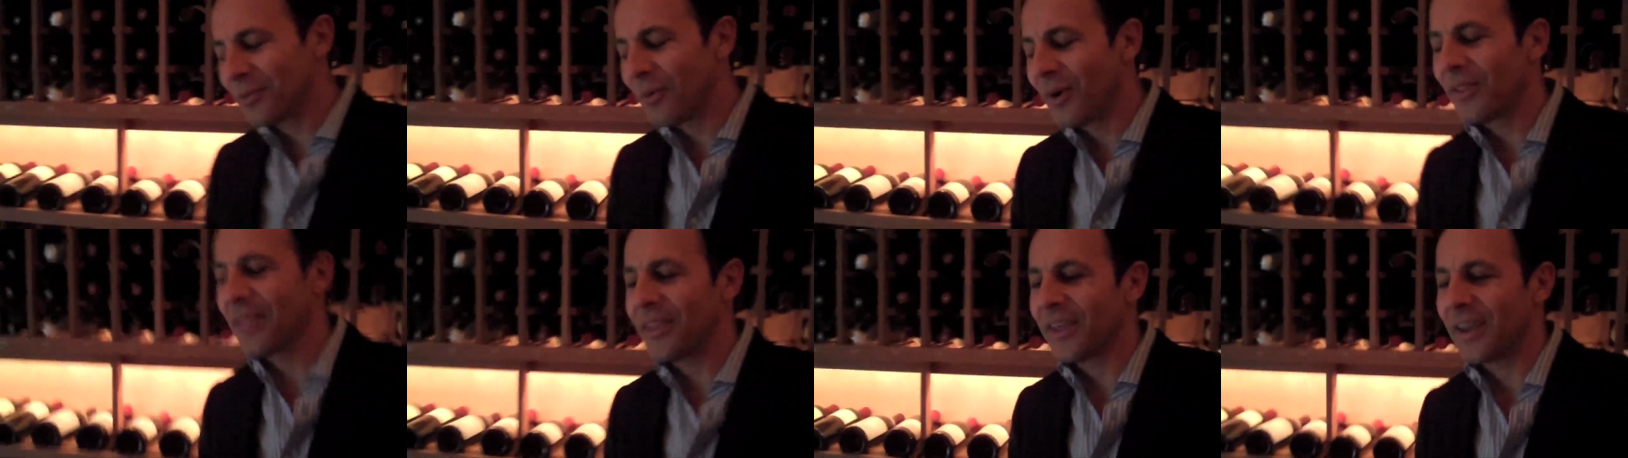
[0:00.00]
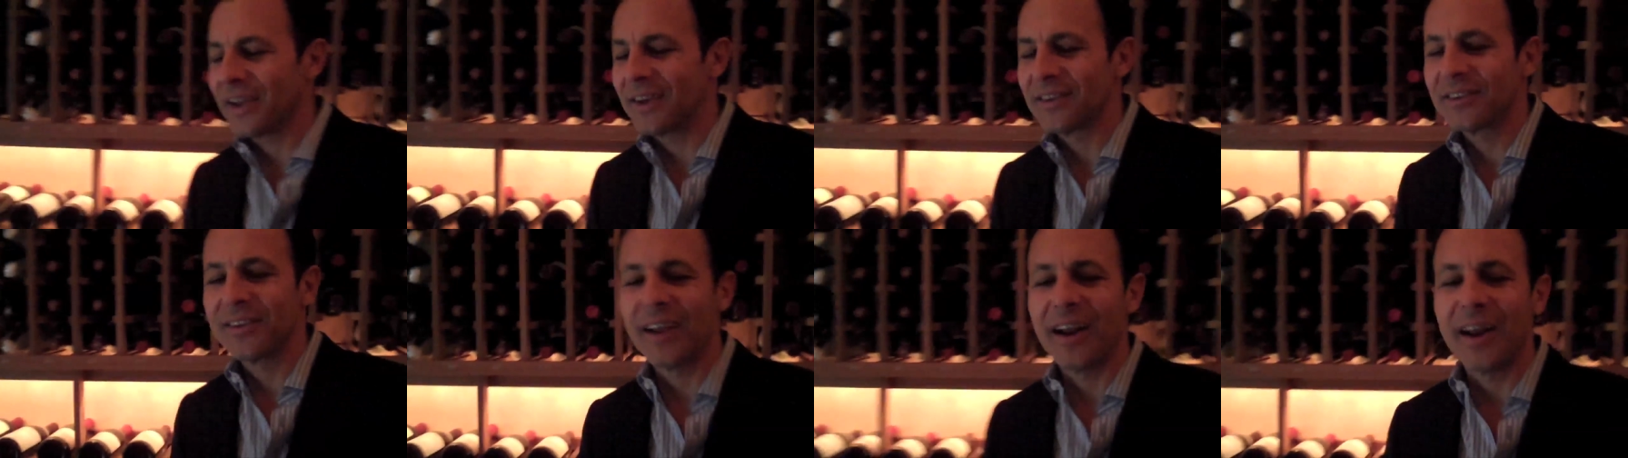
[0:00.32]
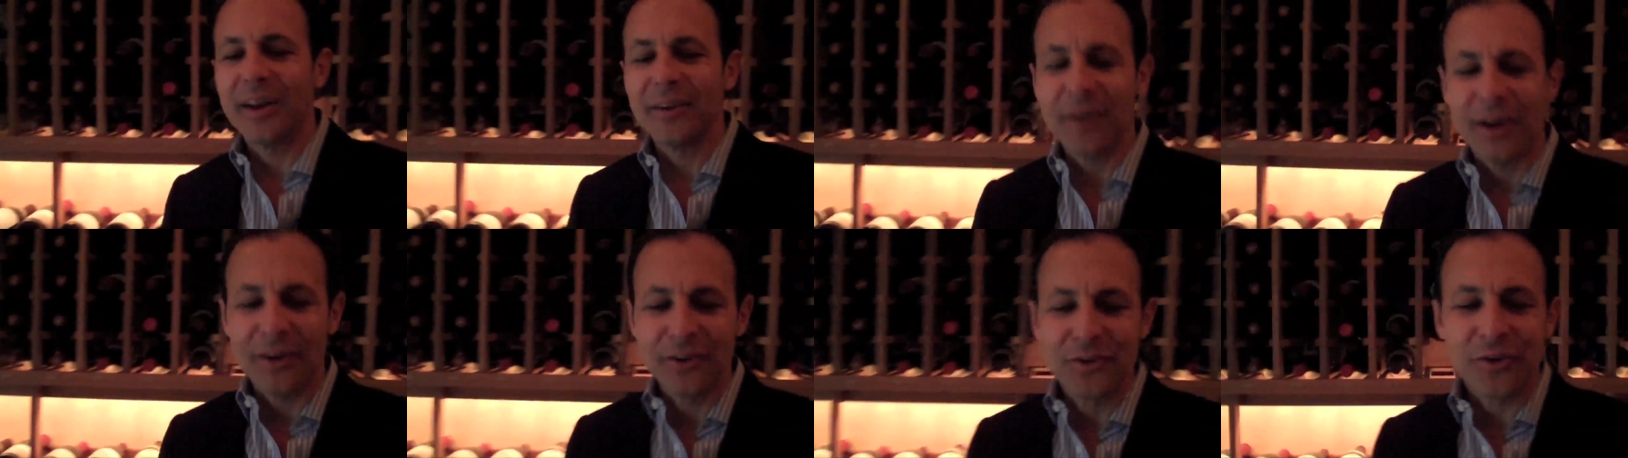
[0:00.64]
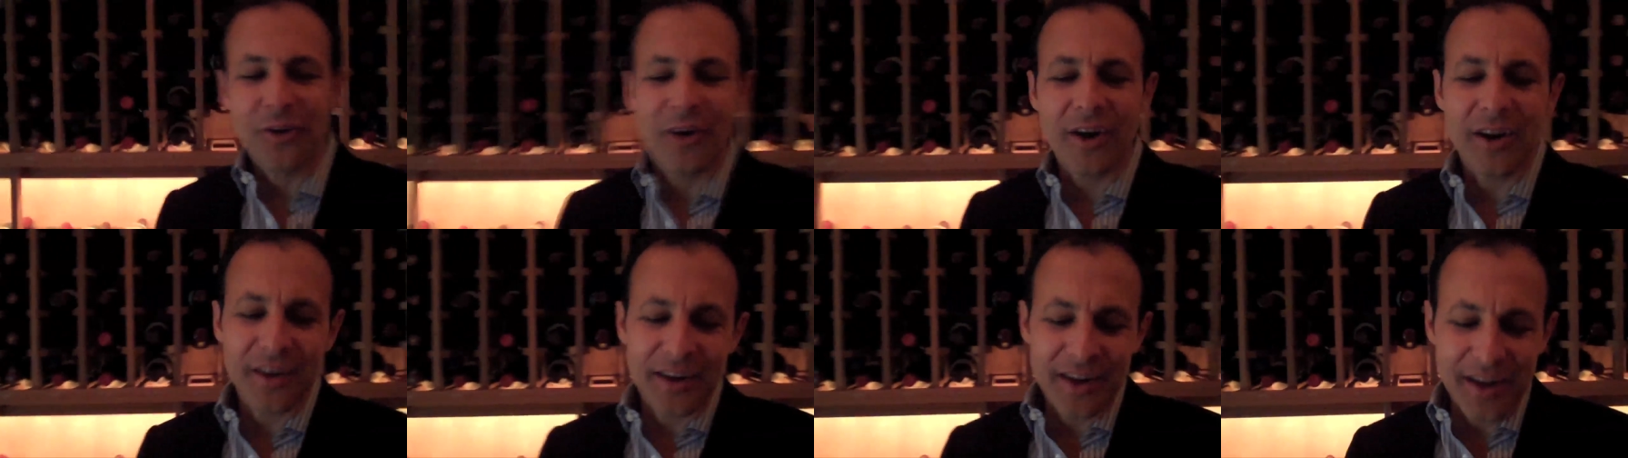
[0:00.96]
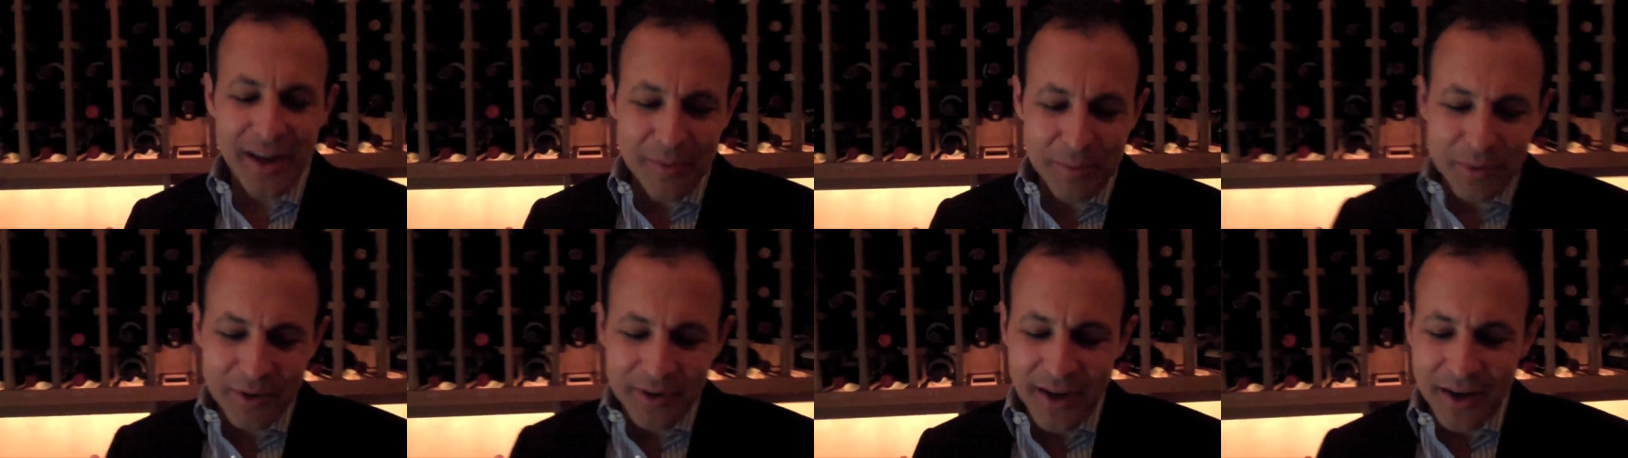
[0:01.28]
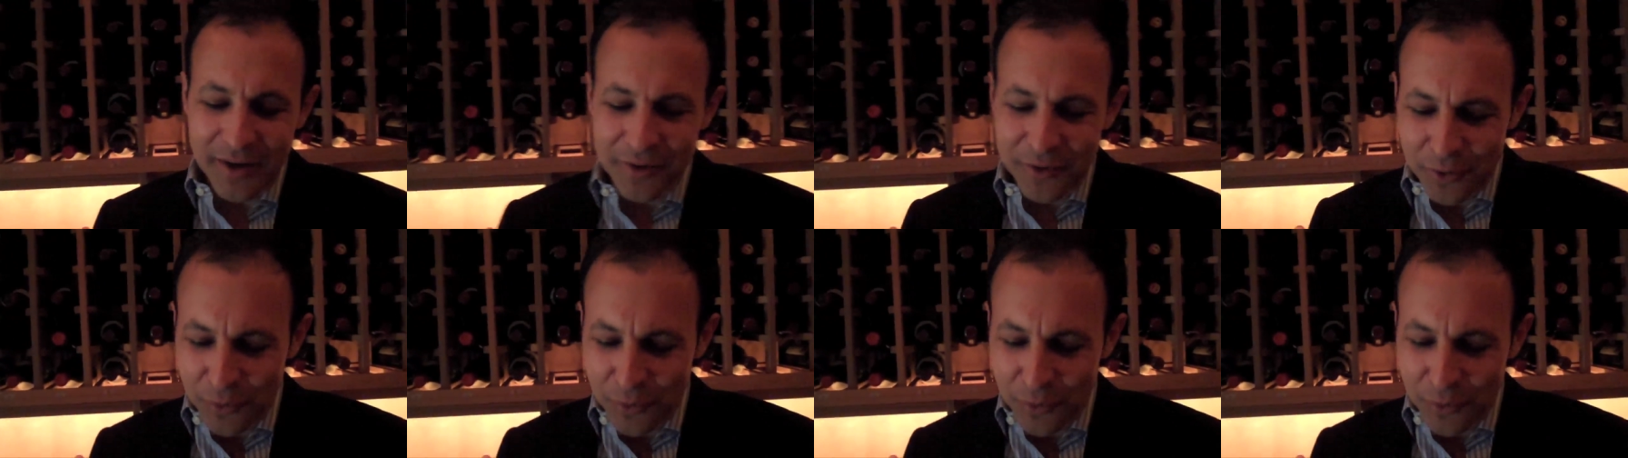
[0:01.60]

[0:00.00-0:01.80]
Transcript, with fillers: one thing is that I, I try to keep it down